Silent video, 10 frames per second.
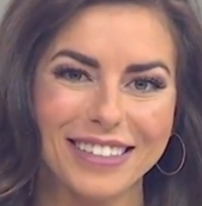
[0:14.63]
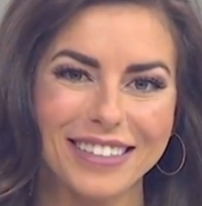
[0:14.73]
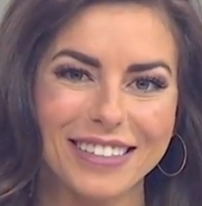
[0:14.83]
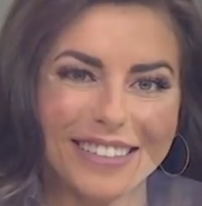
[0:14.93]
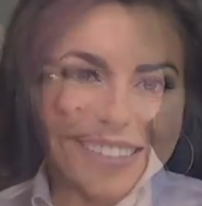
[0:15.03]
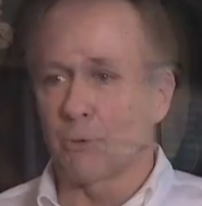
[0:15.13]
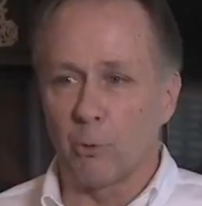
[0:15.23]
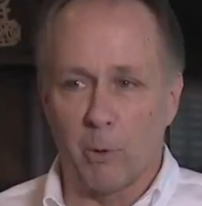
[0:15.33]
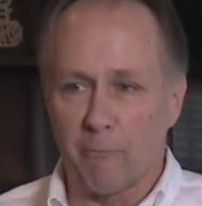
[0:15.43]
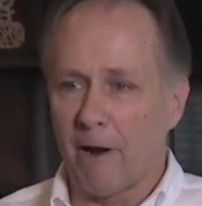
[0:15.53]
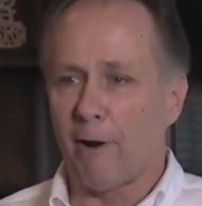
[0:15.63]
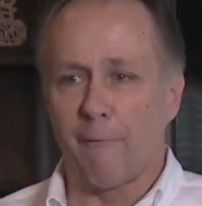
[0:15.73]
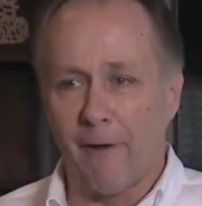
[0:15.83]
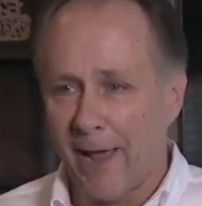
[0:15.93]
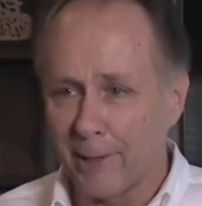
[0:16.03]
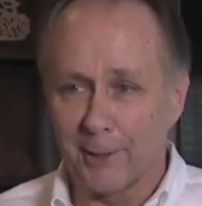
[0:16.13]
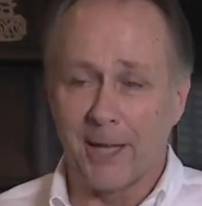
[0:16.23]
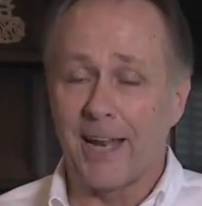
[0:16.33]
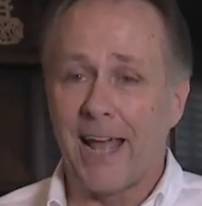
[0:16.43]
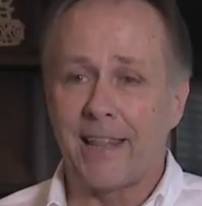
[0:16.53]
You get asked, should we run our fan?
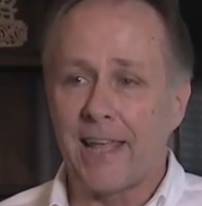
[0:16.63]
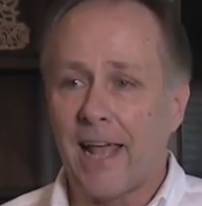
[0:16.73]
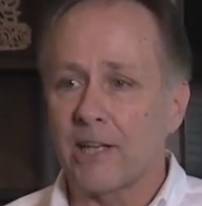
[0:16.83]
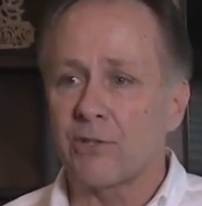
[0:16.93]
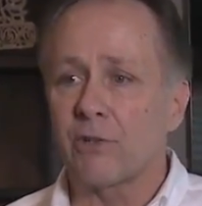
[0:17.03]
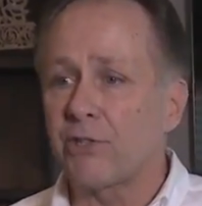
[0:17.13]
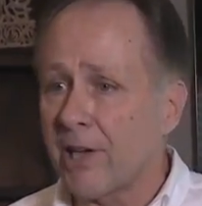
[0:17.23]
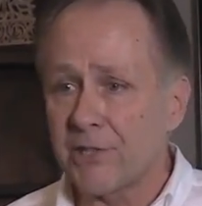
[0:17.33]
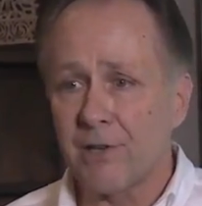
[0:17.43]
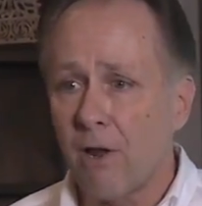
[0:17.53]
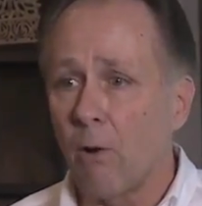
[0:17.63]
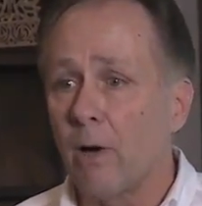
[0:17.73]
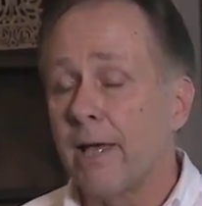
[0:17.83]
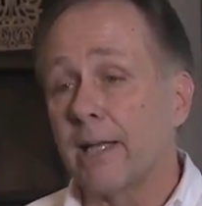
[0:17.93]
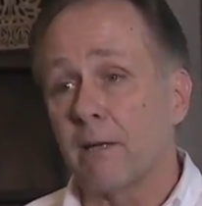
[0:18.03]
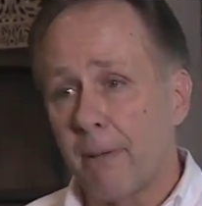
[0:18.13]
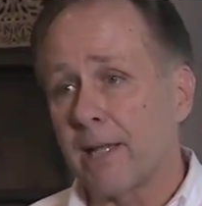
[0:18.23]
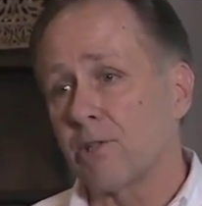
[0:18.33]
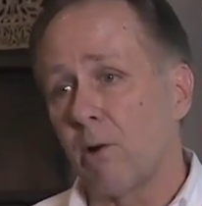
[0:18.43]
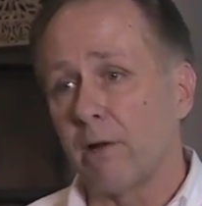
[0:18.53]
And, and, the answer is yes and no. It
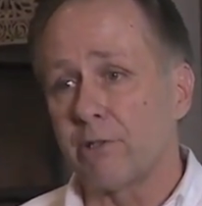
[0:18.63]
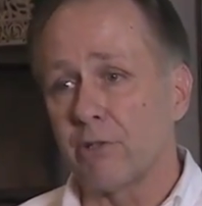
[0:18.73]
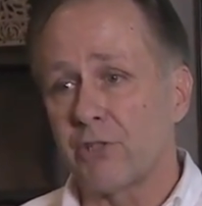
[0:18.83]
depends on your